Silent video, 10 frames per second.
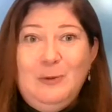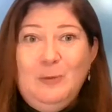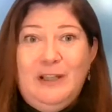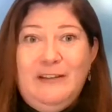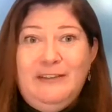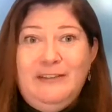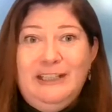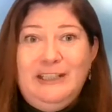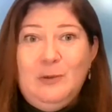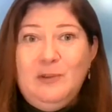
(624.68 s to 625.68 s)
with,
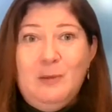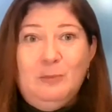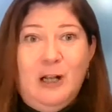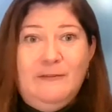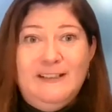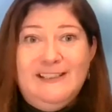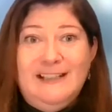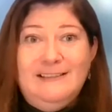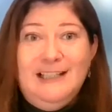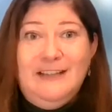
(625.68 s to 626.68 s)
you know, nonprofits
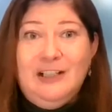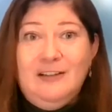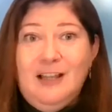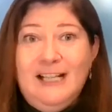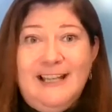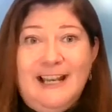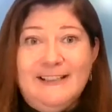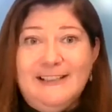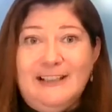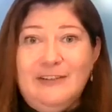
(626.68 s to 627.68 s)
and the clients
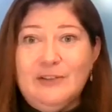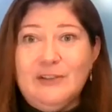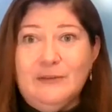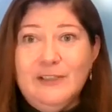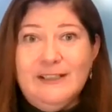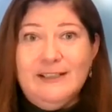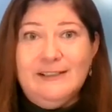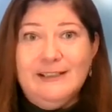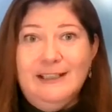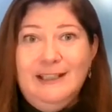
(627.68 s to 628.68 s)
accessing their
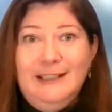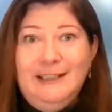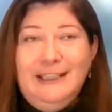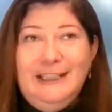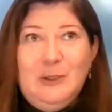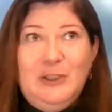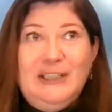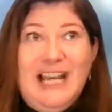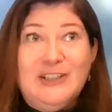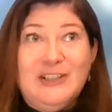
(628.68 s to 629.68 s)
services. You know, you
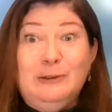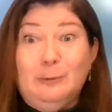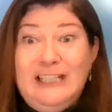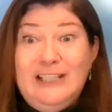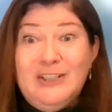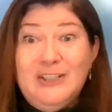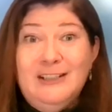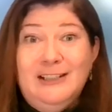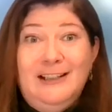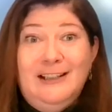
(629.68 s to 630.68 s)
can actually
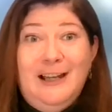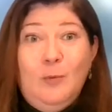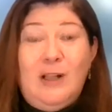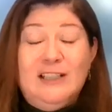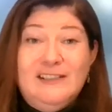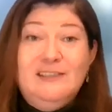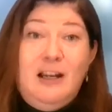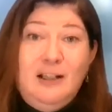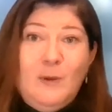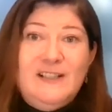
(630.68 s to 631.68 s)
reach, while it's
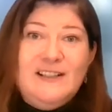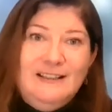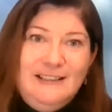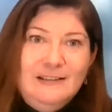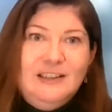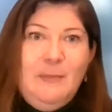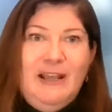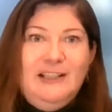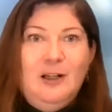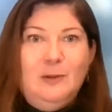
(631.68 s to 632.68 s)
not always ideal
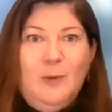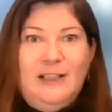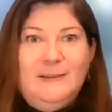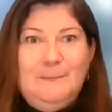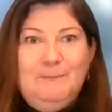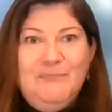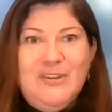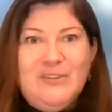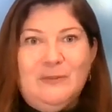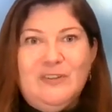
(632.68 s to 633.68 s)
depending on what
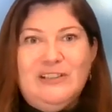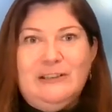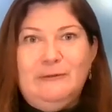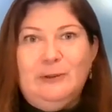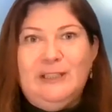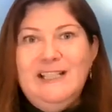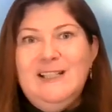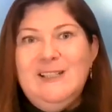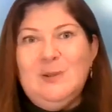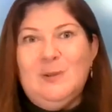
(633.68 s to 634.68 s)
the service delivery
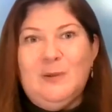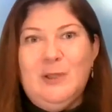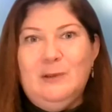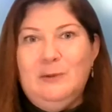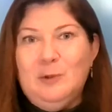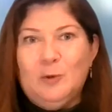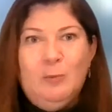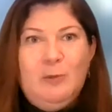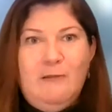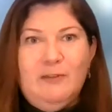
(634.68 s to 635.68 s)
is or the
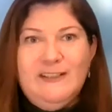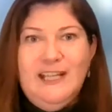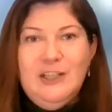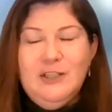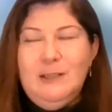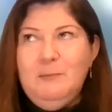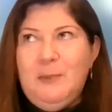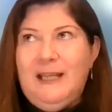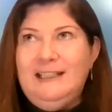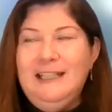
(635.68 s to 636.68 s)
group conversation,
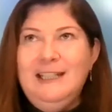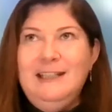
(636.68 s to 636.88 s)
but